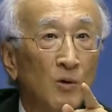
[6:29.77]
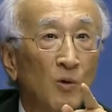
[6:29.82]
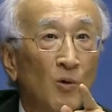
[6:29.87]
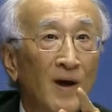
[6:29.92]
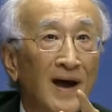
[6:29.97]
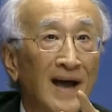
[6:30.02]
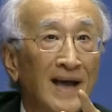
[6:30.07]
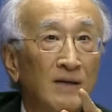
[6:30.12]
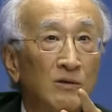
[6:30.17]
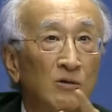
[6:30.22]

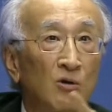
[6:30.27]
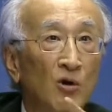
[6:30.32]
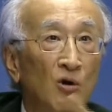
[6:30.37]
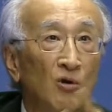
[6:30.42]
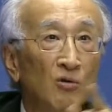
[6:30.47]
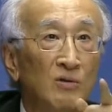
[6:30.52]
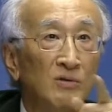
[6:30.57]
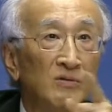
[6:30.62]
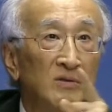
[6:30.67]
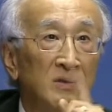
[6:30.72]
while
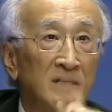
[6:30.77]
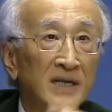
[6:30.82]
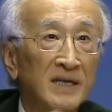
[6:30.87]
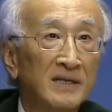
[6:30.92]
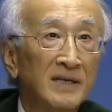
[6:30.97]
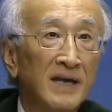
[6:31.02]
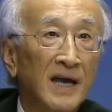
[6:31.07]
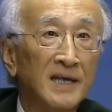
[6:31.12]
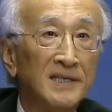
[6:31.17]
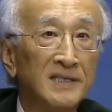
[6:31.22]
coal
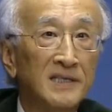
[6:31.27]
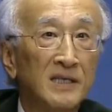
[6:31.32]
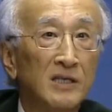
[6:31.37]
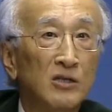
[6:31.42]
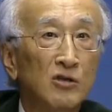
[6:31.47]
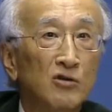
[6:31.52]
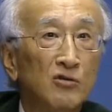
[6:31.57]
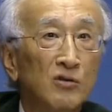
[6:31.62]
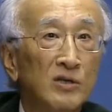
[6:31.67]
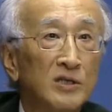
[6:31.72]
and gas
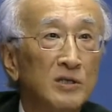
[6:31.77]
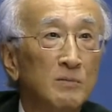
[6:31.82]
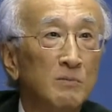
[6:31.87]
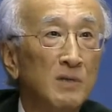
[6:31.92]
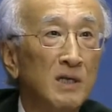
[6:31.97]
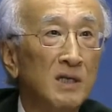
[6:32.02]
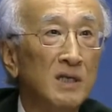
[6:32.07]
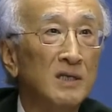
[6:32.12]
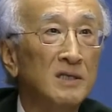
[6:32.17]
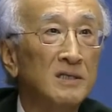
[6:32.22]
increase
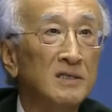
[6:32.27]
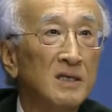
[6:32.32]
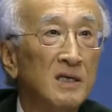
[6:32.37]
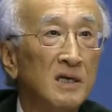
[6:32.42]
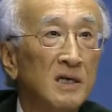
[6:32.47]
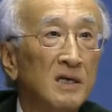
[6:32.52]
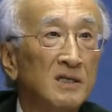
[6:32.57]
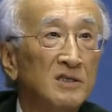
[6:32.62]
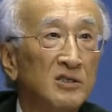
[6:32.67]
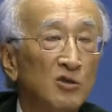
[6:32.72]
means
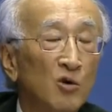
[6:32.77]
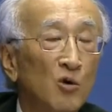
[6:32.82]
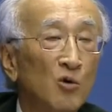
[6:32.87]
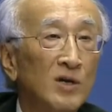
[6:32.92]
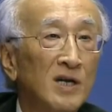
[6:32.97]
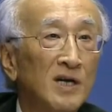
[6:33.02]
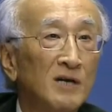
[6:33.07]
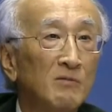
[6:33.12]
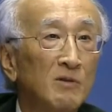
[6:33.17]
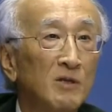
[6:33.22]

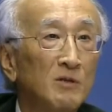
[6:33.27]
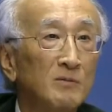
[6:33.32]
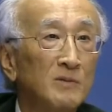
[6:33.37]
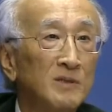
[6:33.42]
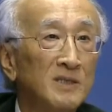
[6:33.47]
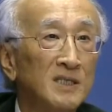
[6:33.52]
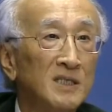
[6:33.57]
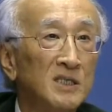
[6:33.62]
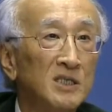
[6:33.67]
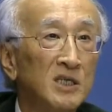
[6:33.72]
solar will
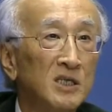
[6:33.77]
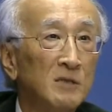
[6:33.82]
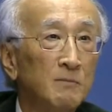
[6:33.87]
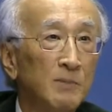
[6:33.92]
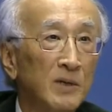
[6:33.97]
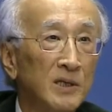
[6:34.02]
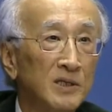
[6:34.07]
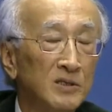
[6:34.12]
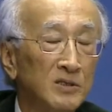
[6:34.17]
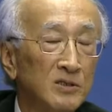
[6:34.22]
be the
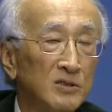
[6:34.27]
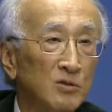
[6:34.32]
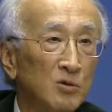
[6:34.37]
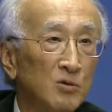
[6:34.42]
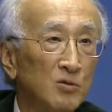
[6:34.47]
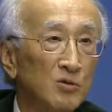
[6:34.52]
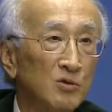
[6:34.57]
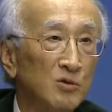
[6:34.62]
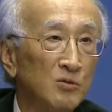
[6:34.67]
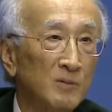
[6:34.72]
cheapest
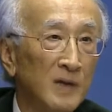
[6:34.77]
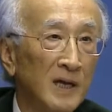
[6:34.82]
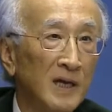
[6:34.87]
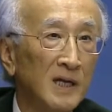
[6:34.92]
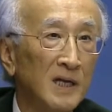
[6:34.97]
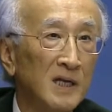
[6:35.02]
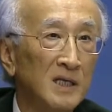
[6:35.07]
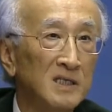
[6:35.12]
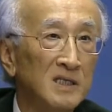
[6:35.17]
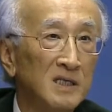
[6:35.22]
source of
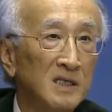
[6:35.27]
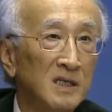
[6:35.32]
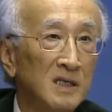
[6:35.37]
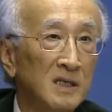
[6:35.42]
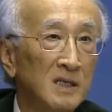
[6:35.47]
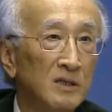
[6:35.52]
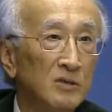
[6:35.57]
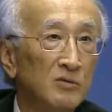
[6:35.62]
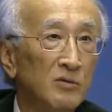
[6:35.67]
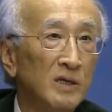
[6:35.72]

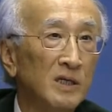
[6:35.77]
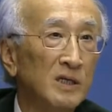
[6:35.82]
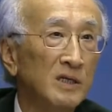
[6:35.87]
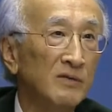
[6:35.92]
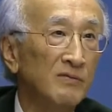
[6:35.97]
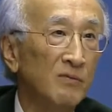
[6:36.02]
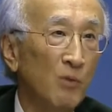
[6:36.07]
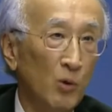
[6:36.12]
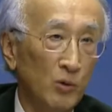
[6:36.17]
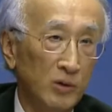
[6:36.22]
energy in
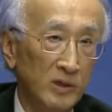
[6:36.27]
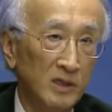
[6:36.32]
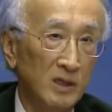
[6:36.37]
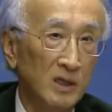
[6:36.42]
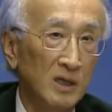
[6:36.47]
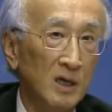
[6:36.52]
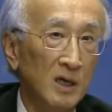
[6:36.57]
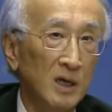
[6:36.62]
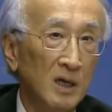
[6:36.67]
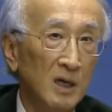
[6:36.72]

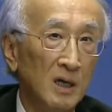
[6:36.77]
2040.